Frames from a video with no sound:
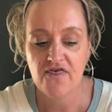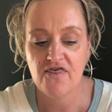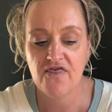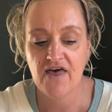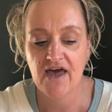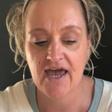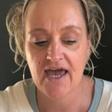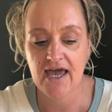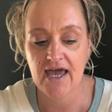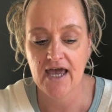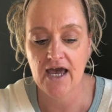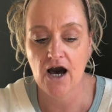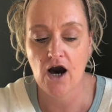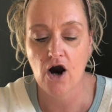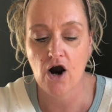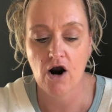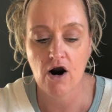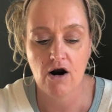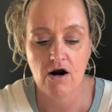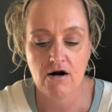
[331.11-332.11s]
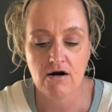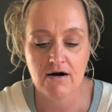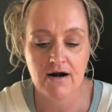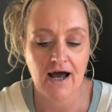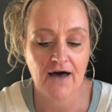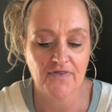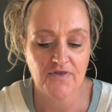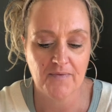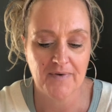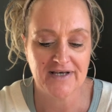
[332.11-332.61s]
They are
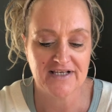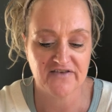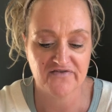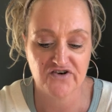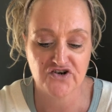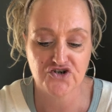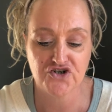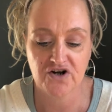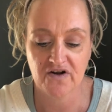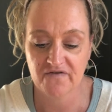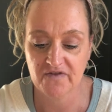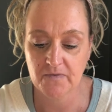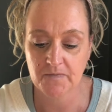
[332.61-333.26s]
not the best version of